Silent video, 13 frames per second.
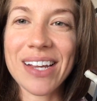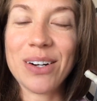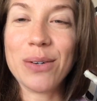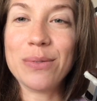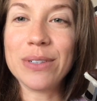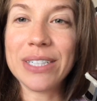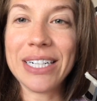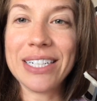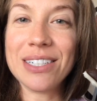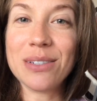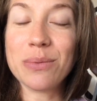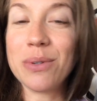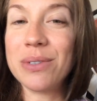hopefully I
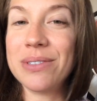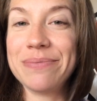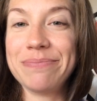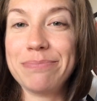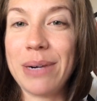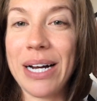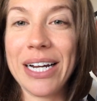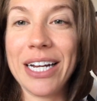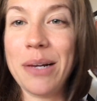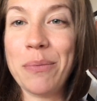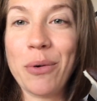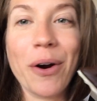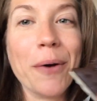just won't buy
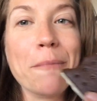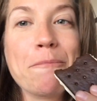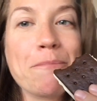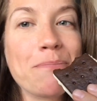anymore.